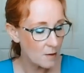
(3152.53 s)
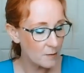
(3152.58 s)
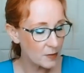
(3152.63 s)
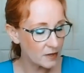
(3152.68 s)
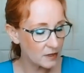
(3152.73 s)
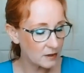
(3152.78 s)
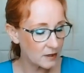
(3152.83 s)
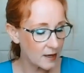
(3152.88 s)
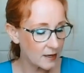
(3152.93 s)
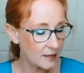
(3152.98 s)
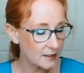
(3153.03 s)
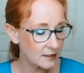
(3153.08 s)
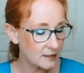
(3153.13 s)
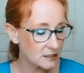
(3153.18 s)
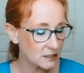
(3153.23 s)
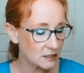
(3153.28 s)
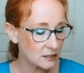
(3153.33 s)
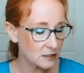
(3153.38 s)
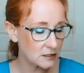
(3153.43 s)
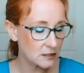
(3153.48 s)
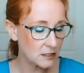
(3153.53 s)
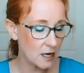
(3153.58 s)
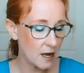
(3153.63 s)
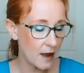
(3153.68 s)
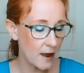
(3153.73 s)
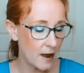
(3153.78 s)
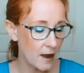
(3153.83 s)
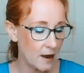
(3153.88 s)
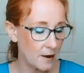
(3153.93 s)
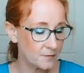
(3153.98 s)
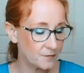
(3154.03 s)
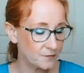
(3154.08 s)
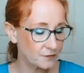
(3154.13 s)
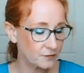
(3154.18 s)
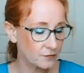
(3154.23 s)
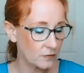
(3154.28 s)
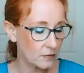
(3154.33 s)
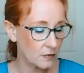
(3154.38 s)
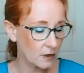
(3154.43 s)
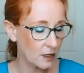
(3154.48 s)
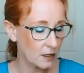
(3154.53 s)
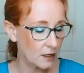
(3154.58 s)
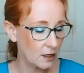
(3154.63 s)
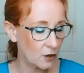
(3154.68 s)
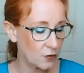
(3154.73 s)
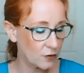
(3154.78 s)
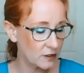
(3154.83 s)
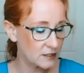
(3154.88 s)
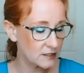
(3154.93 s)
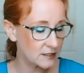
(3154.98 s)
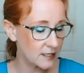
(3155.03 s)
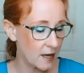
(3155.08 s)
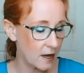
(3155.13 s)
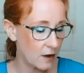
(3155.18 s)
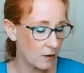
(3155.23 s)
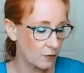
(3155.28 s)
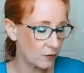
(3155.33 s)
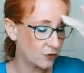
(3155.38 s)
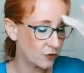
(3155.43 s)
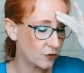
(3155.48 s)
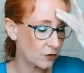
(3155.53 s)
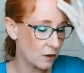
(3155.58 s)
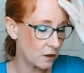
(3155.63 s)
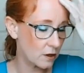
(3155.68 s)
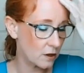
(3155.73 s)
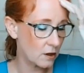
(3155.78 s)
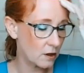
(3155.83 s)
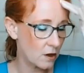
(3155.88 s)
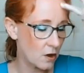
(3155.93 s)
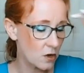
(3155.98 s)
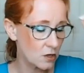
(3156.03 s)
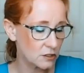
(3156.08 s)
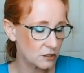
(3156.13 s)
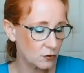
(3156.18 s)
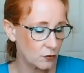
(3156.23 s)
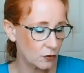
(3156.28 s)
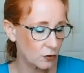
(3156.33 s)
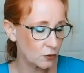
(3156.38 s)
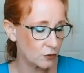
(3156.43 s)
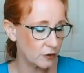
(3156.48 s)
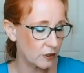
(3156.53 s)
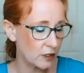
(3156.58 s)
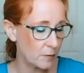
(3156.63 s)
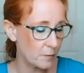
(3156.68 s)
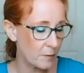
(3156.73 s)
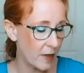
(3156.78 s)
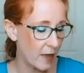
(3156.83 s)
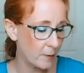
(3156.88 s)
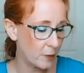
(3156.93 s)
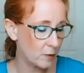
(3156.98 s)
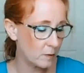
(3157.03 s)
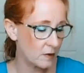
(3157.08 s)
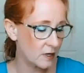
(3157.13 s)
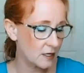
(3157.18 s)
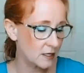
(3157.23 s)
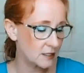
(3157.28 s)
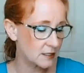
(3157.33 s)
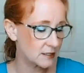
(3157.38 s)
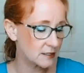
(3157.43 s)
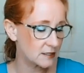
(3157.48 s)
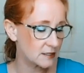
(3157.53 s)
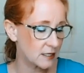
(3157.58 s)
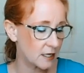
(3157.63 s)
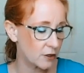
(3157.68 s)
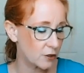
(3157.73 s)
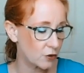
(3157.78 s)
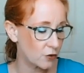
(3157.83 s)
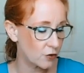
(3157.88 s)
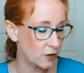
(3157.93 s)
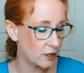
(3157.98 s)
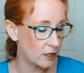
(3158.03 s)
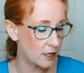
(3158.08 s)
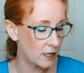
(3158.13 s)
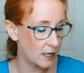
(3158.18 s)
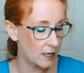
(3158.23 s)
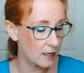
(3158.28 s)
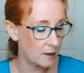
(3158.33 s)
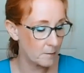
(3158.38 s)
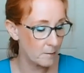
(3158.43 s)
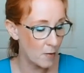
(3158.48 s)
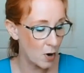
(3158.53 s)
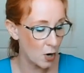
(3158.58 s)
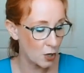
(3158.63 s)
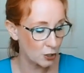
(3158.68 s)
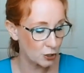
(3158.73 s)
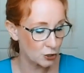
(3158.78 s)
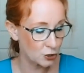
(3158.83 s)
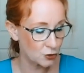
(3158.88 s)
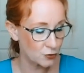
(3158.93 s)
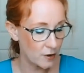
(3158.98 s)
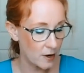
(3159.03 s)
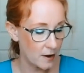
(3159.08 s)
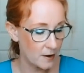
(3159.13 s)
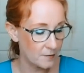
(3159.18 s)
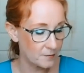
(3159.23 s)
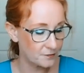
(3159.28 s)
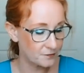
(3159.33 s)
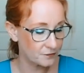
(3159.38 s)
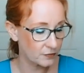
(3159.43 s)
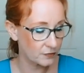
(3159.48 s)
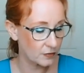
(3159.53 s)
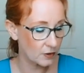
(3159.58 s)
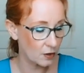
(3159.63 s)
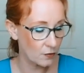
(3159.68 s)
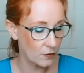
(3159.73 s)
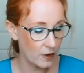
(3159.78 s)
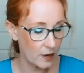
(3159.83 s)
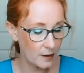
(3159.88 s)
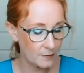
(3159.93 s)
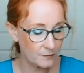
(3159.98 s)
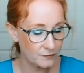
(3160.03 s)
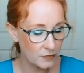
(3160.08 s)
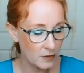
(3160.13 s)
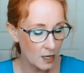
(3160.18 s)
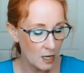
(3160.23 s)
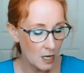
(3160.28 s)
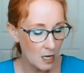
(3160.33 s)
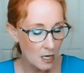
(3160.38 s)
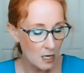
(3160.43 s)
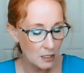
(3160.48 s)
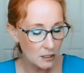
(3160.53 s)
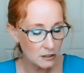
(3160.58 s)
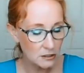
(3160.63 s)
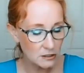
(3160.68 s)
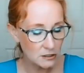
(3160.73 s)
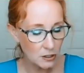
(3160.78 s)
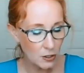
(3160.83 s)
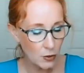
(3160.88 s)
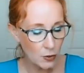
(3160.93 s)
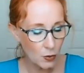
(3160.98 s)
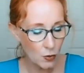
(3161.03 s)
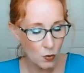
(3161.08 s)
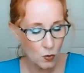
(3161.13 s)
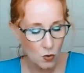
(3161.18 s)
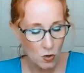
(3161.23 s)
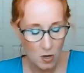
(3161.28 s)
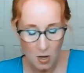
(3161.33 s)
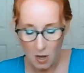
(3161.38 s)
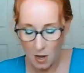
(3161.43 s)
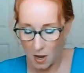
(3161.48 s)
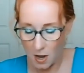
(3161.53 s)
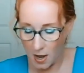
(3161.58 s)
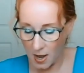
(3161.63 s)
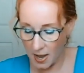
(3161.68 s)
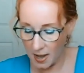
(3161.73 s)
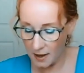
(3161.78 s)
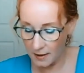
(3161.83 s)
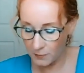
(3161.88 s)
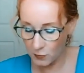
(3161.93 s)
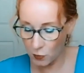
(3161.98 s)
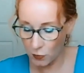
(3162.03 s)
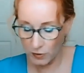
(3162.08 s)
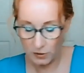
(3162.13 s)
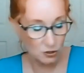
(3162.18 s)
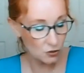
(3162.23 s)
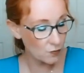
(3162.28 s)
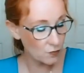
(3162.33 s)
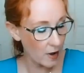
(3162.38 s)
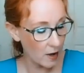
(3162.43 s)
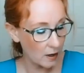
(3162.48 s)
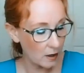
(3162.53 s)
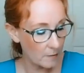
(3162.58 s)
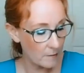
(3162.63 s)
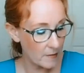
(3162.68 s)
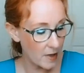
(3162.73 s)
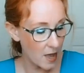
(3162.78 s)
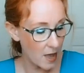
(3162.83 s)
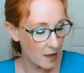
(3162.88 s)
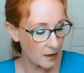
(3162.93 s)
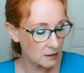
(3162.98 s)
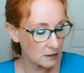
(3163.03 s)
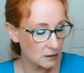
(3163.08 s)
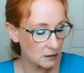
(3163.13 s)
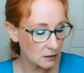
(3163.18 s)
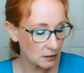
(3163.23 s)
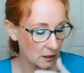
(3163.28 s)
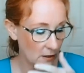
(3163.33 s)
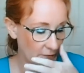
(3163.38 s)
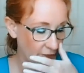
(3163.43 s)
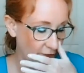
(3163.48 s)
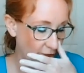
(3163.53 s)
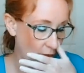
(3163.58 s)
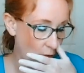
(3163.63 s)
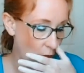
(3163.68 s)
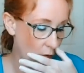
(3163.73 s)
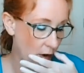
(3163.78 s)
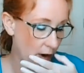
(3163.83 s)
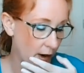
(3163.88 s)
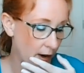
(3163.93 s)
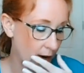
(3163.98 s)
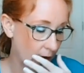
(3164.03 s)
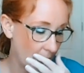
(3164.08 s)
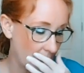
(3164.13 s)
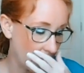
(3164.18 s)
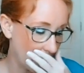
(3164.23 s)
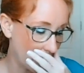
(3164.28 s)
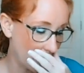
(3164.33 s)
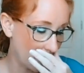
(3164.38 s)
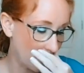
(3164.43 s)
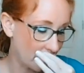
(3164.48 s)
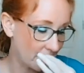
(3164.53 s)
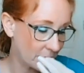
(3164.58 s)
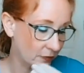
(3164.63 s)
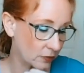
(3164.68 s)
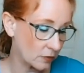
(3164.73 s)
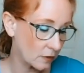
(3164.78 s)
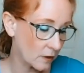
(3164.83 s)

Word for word: but let's um, increase that with also including peppermint, zendocrine, and marjoram, right? So I'm going to recommend for um,